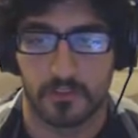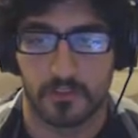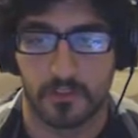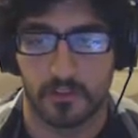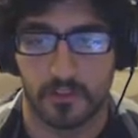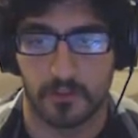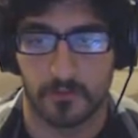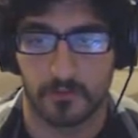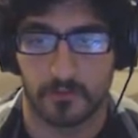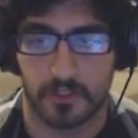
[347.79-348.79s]
I
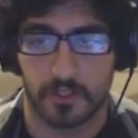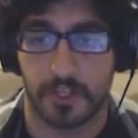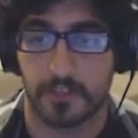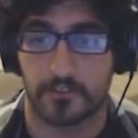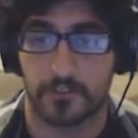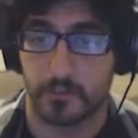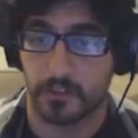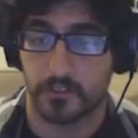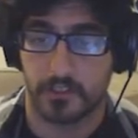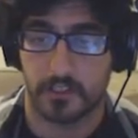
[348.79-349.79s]
had a Super
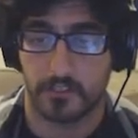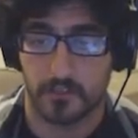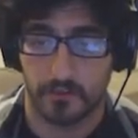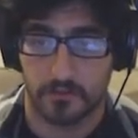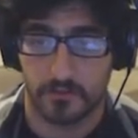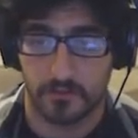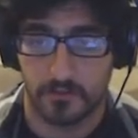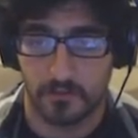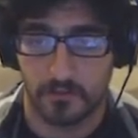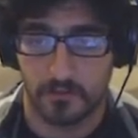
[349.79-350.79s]
Nintendo.
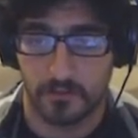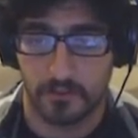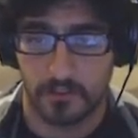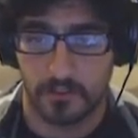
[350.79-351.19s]
I